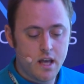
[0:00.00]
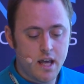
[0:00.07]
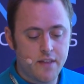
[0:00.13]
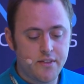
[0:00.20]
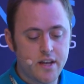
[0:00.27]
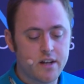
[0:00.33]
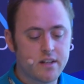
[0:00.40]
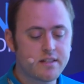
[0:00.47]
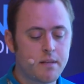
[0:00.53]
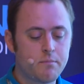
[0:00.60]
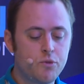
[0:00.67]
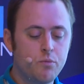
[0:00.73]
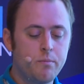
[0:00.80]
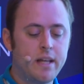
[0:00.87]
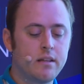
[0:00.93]
And there are
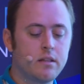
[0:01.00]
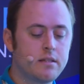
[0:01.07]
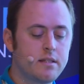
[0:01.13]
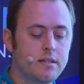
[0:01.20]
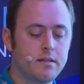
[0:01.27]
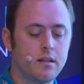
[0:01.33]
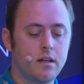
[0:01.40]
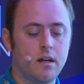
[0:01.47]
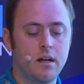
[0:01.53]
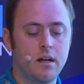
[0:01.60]
some new methods